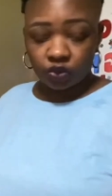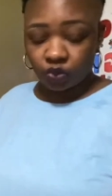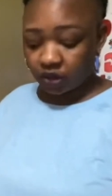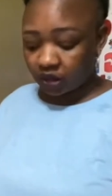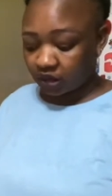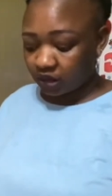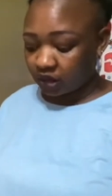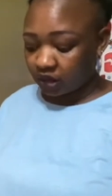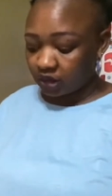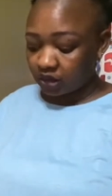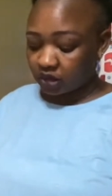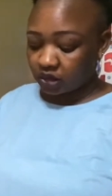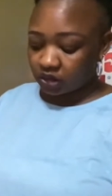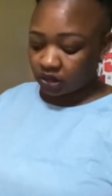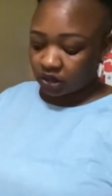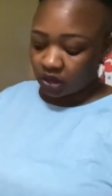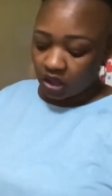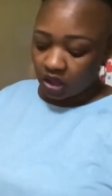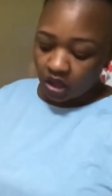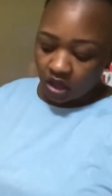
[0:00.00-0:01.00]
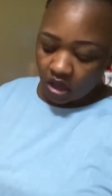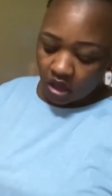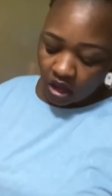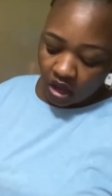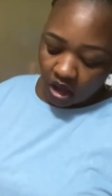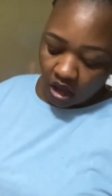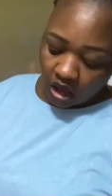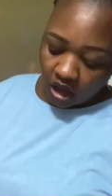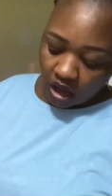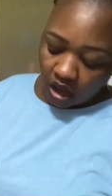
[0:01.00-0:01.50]
with this
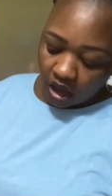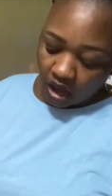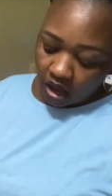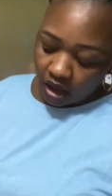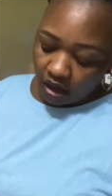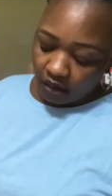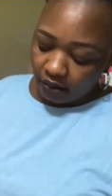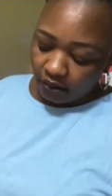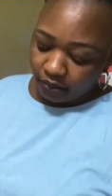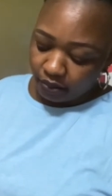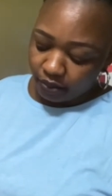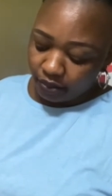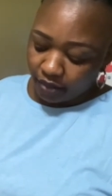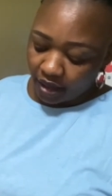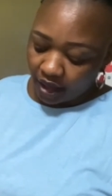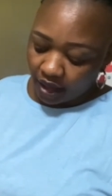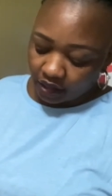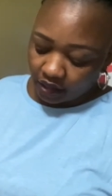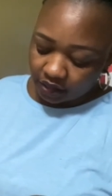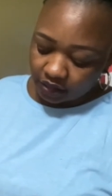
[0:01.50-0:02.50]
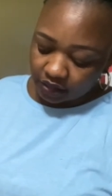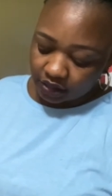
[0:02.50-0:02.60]
box.